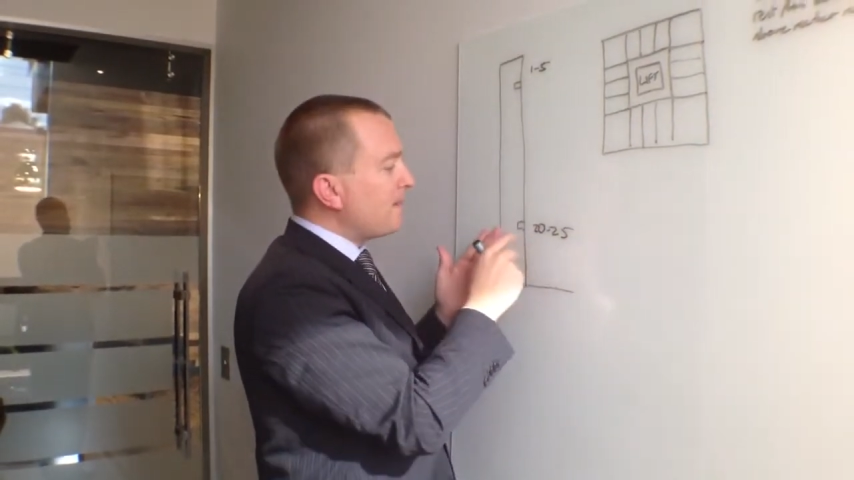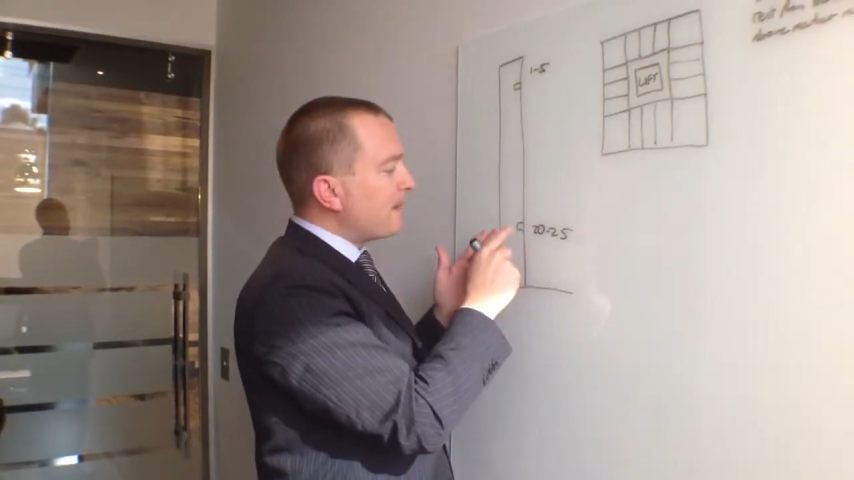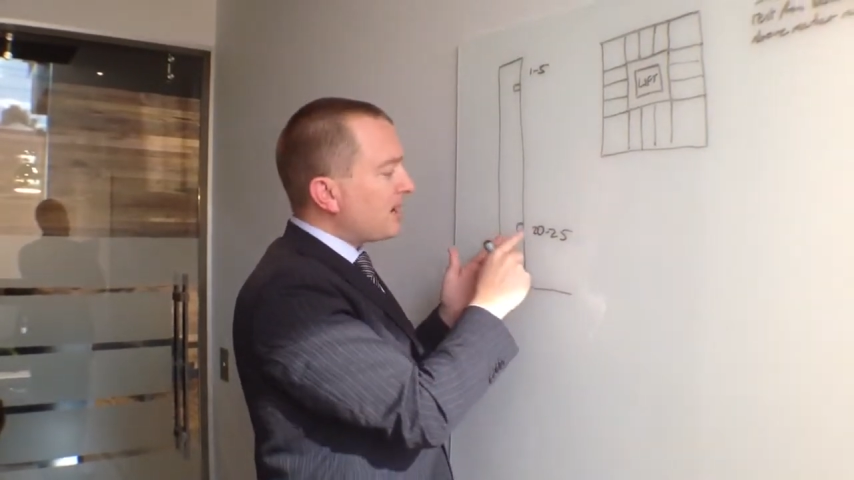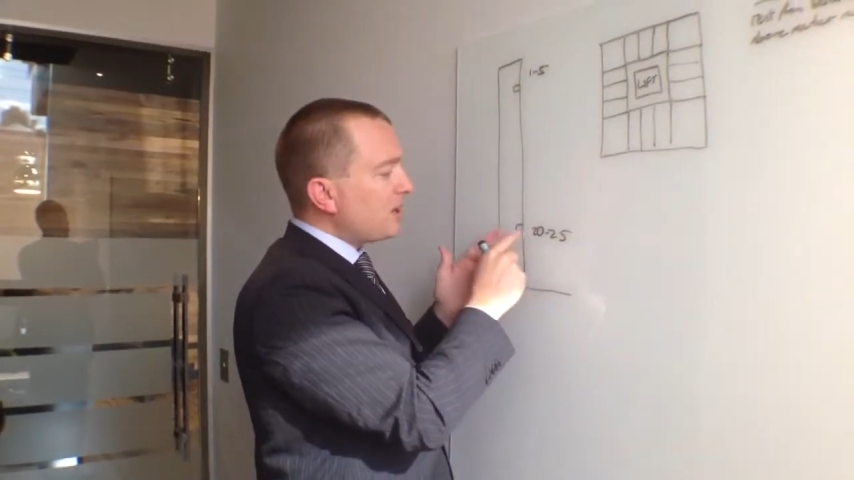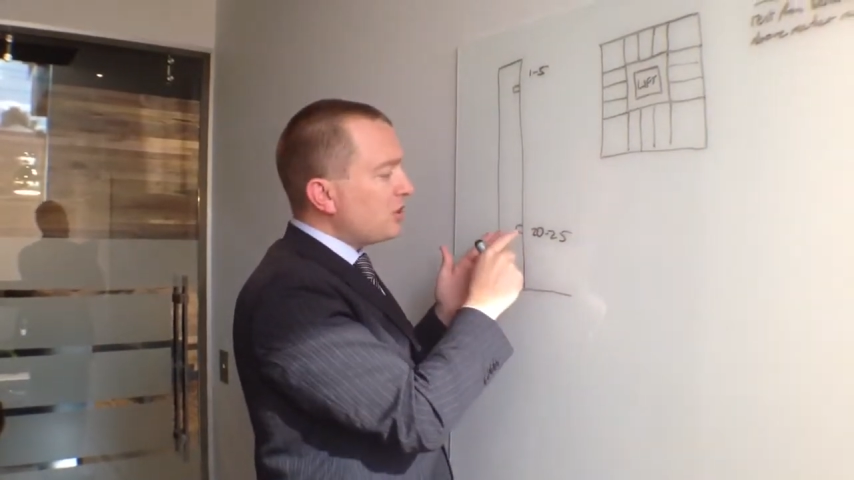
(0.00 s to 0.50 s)

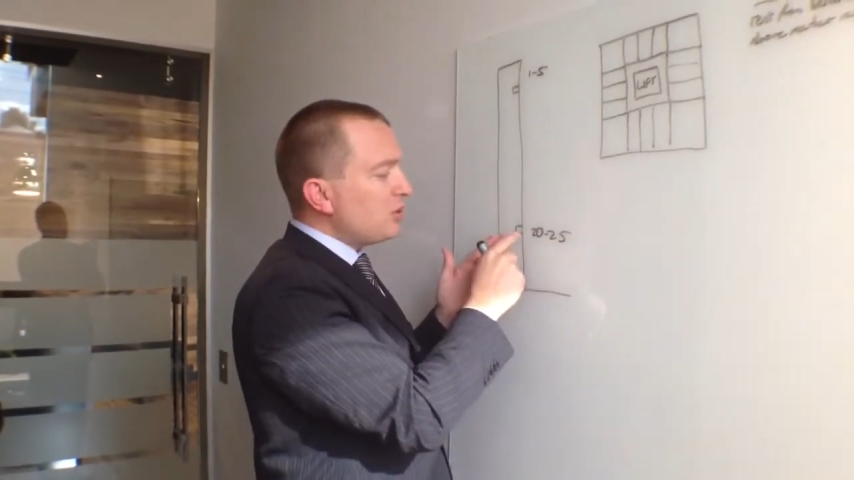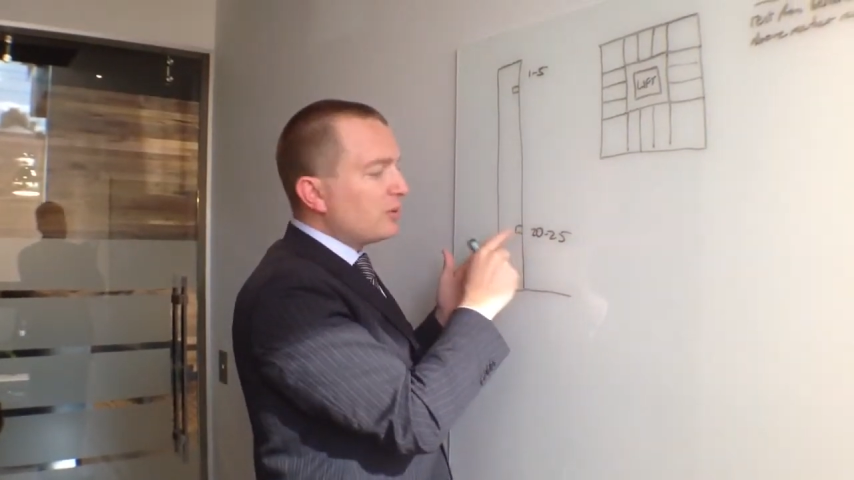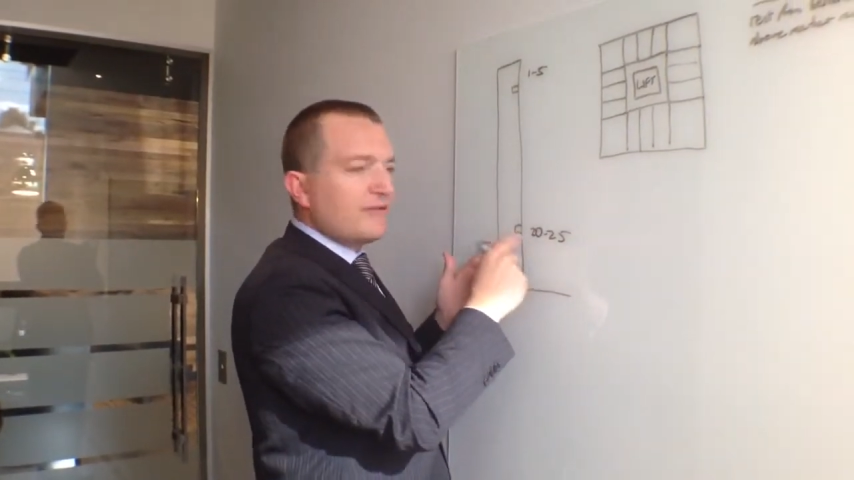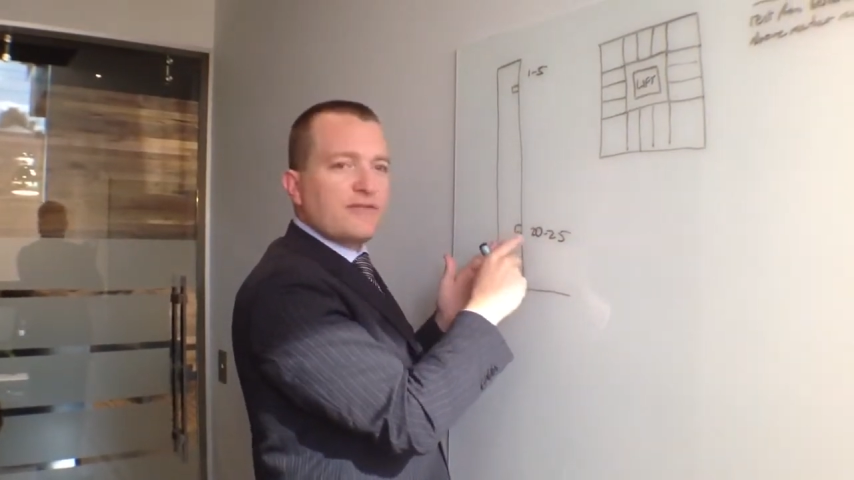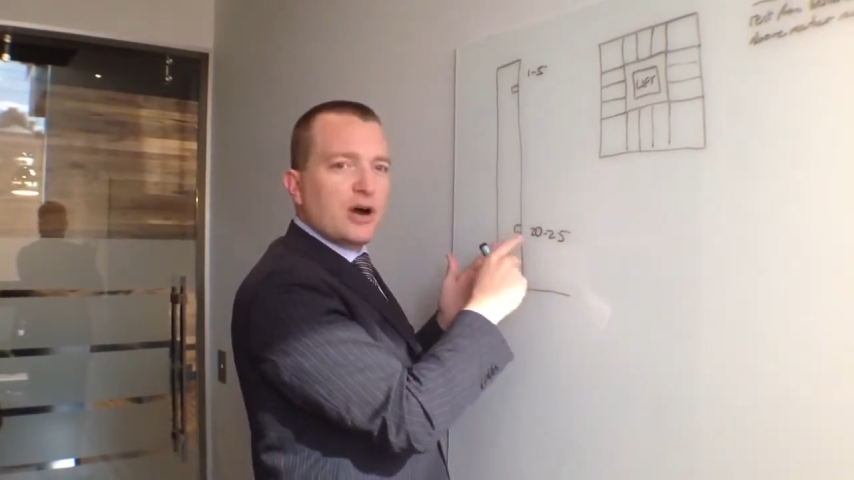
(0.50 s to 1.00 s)
but you
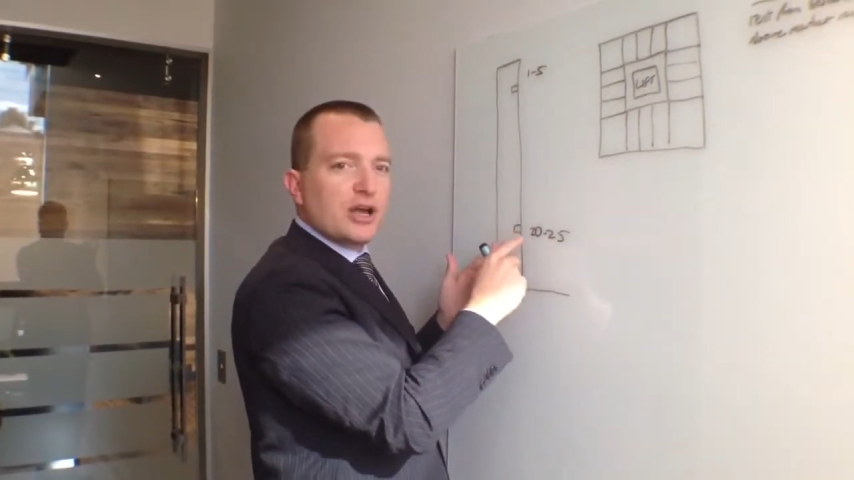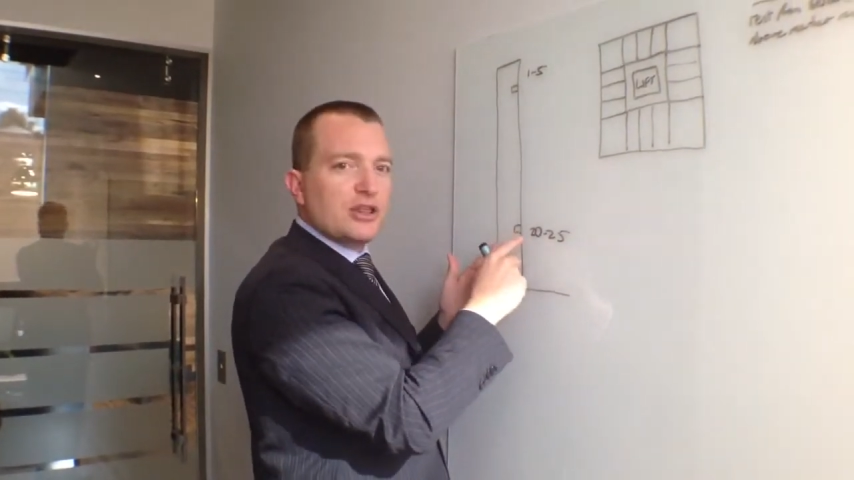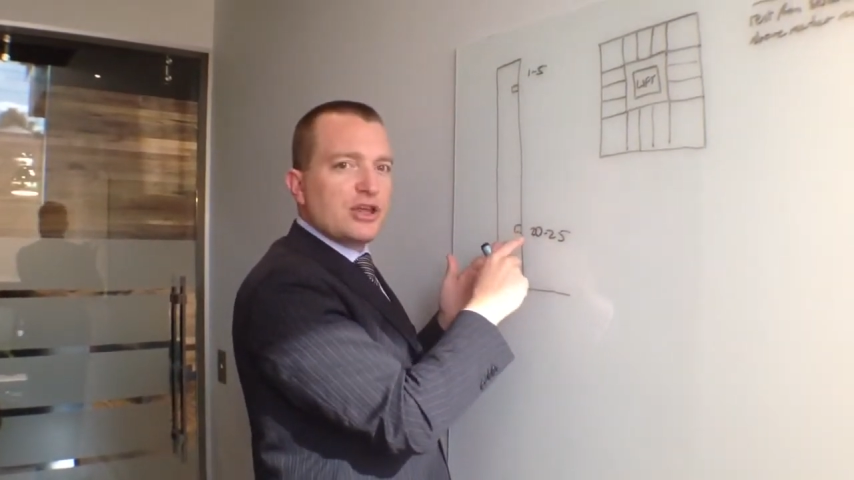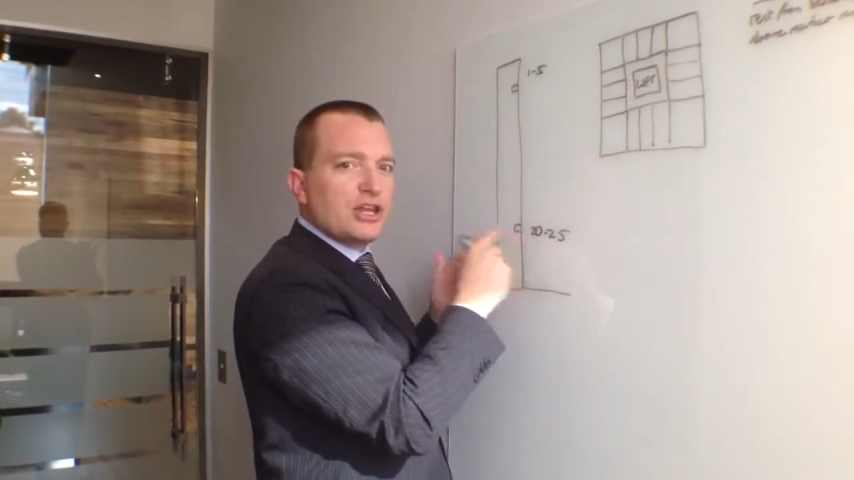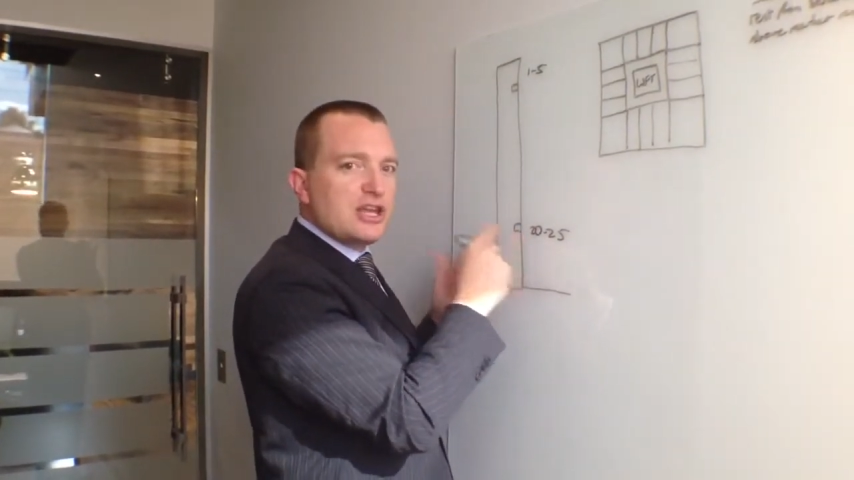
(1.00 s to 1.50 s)
would find that